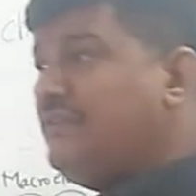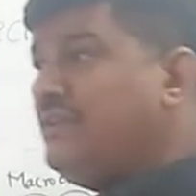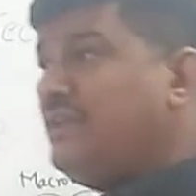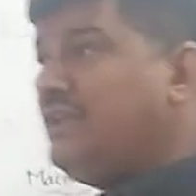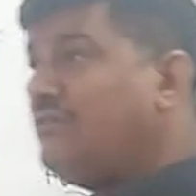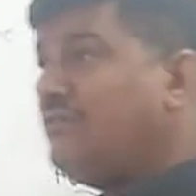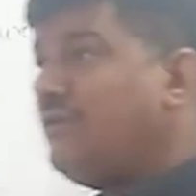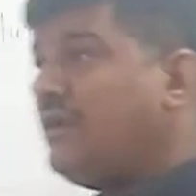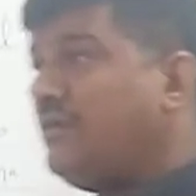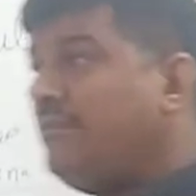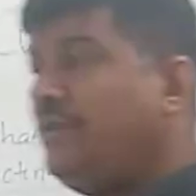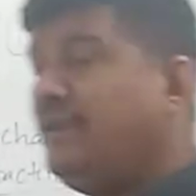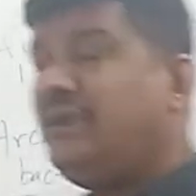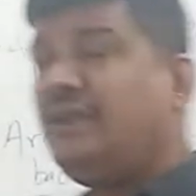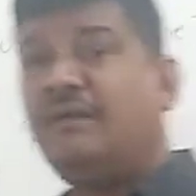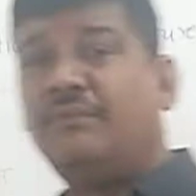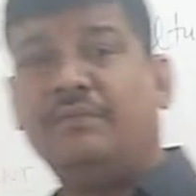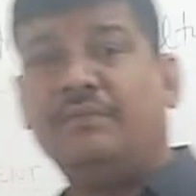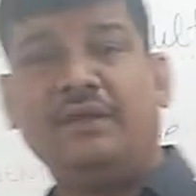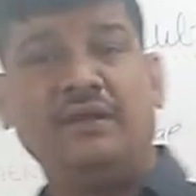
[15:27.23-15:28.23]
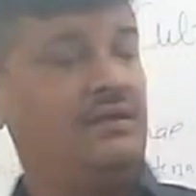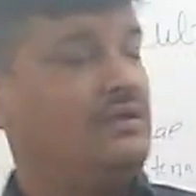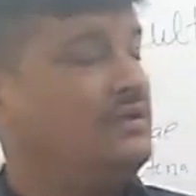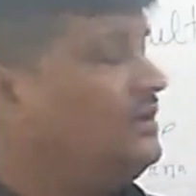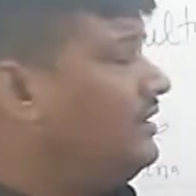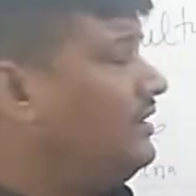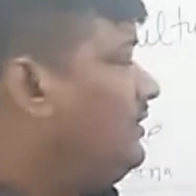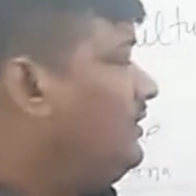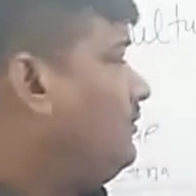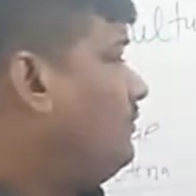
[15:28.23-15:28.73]
a requirement of the
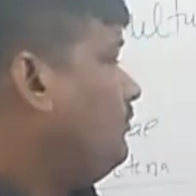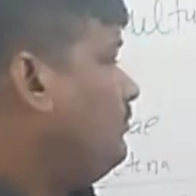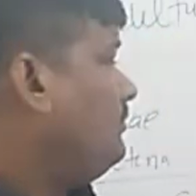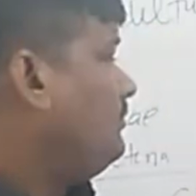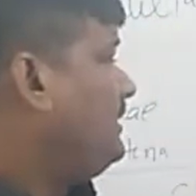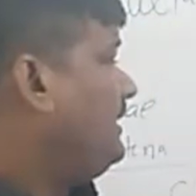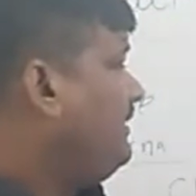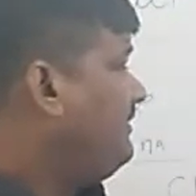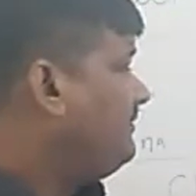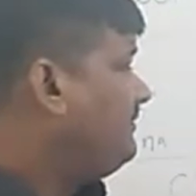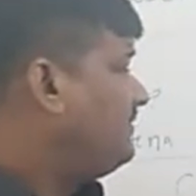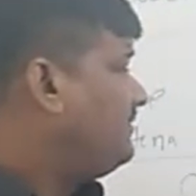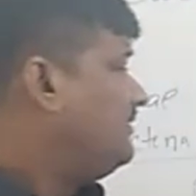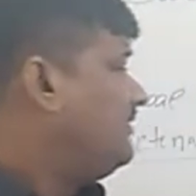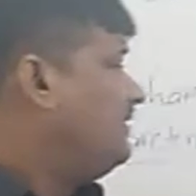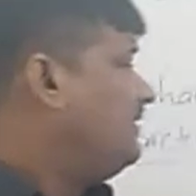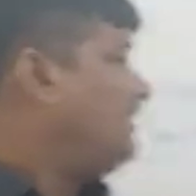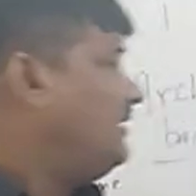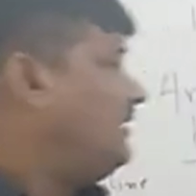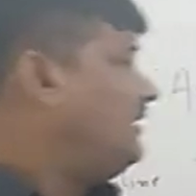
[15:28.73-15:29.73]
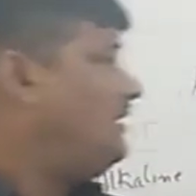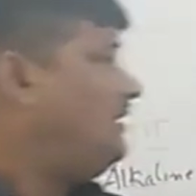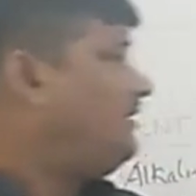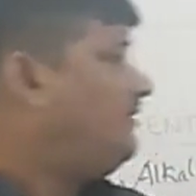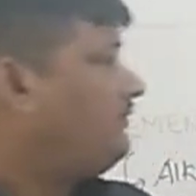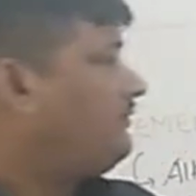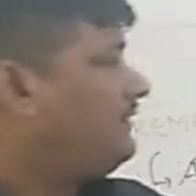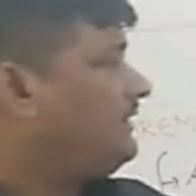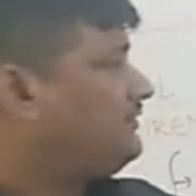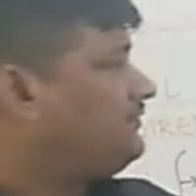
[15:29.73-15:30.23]
two things.
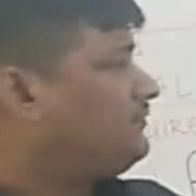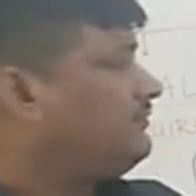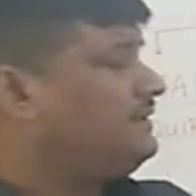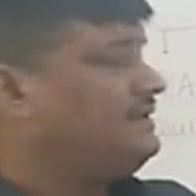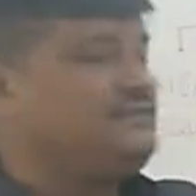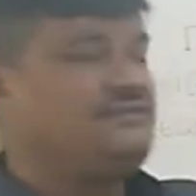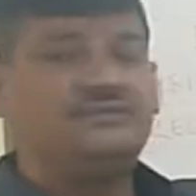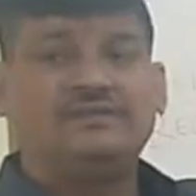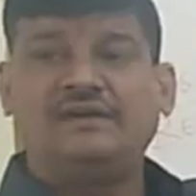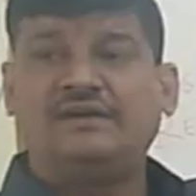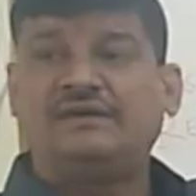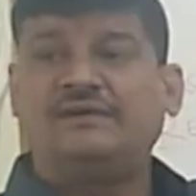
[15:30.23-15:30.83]
First one is the